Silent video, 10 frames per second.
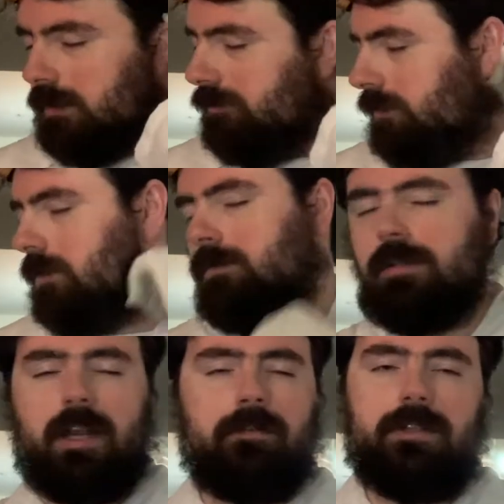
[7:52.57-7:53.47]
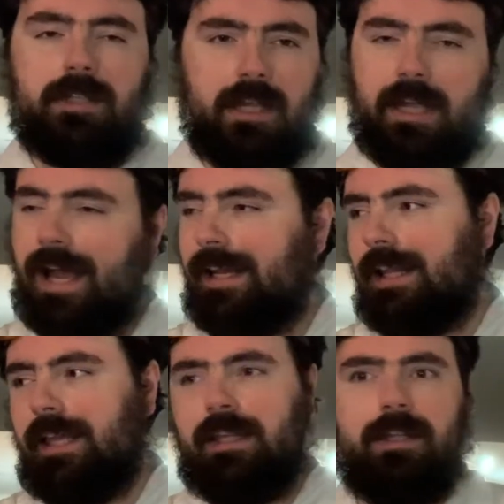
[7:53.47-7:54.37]
YouTube, quit everything, kind of
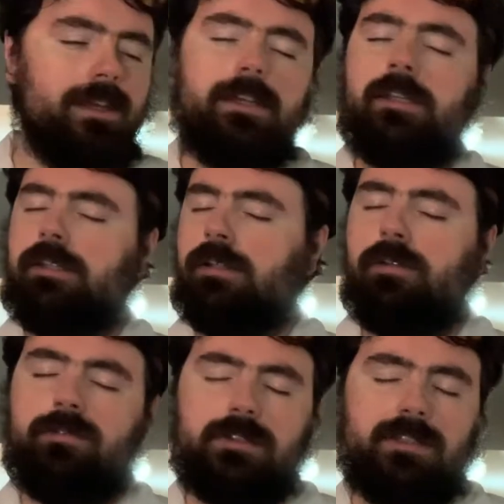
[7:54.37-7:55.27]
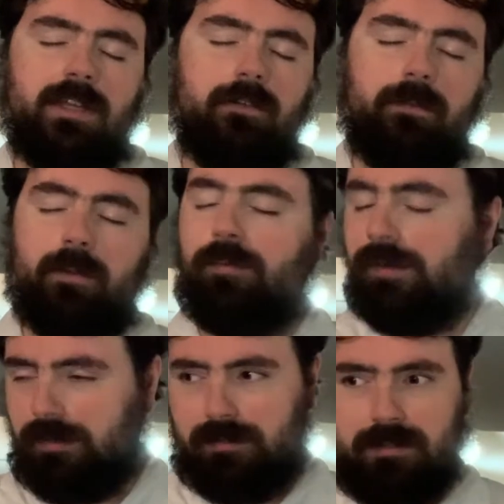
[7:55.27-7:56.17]
like exclude yourself from the
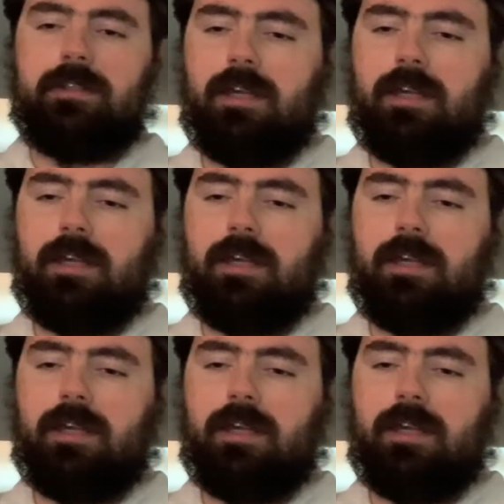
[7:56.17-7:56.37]
world.